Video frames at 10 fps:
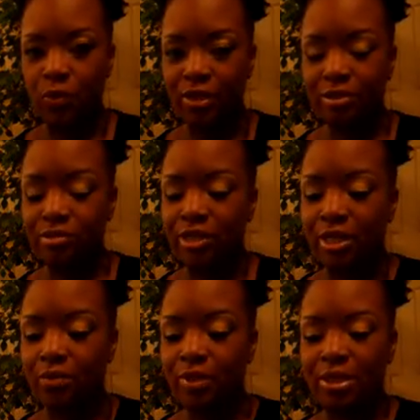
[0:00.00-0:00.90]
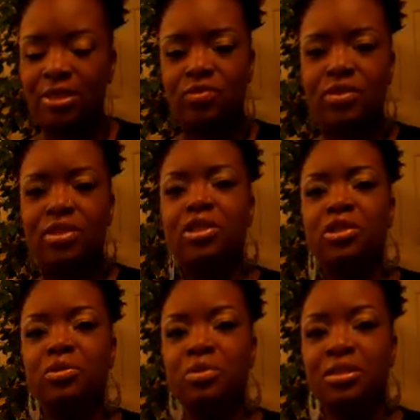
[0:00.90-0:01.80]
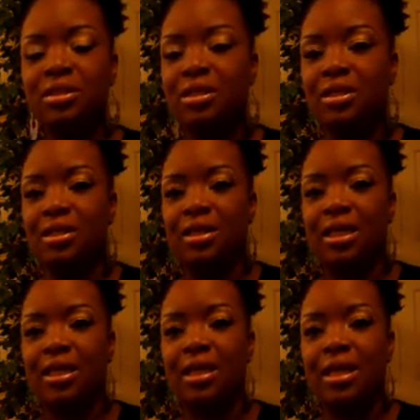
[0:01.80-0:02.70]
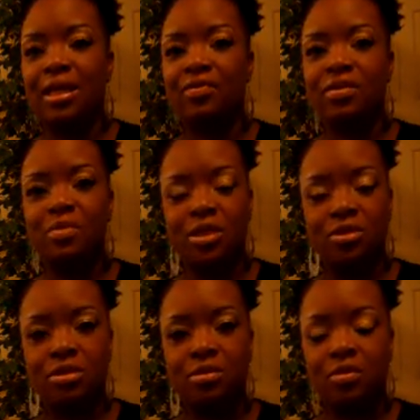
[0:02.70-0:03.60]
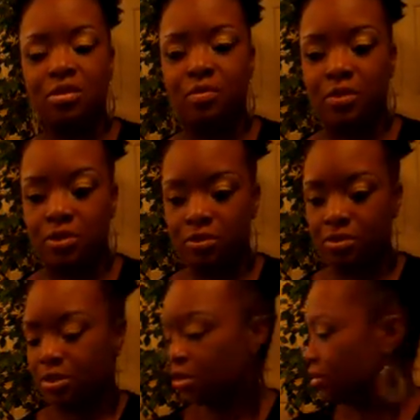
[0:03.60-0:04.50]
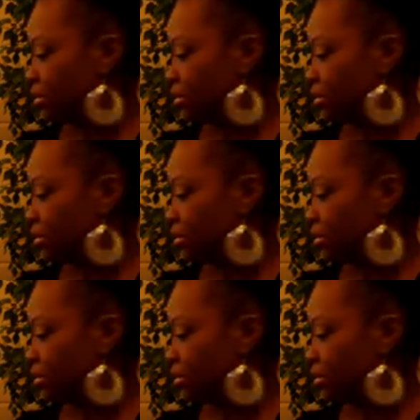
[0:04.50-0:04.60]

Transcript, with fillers: wear the little jacket with it. It's really cute, and I have some heels that I'm going to put on.